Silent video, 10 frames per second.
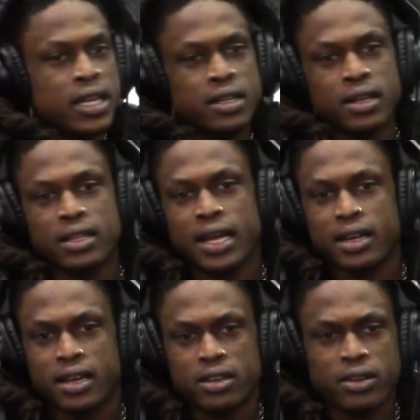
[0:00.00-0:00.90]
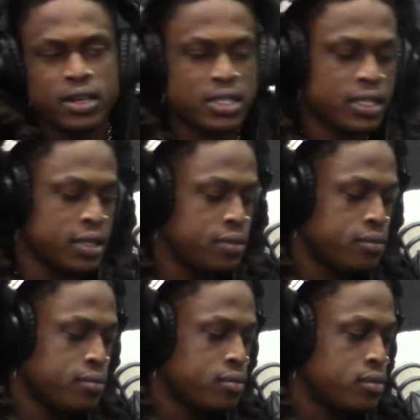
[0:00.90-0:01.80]
They done a lot of underground shit.
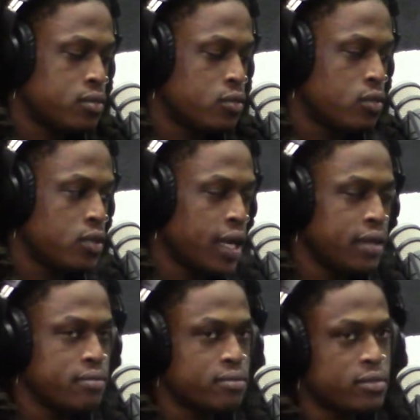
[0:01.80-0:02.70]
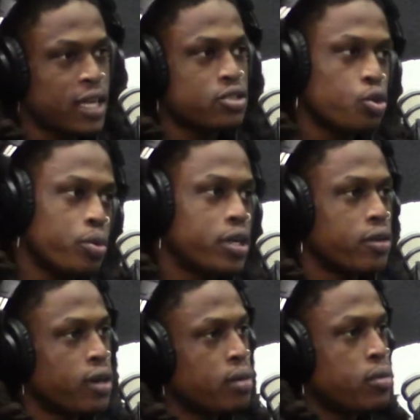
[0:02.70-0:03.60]
Like not super
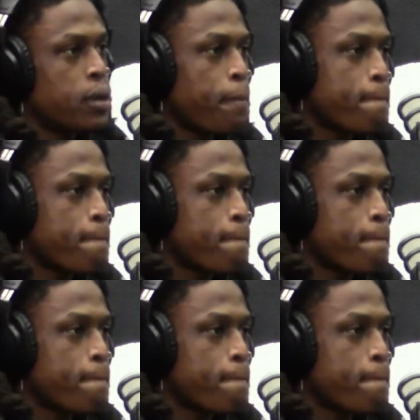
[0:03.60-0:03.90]
underground, but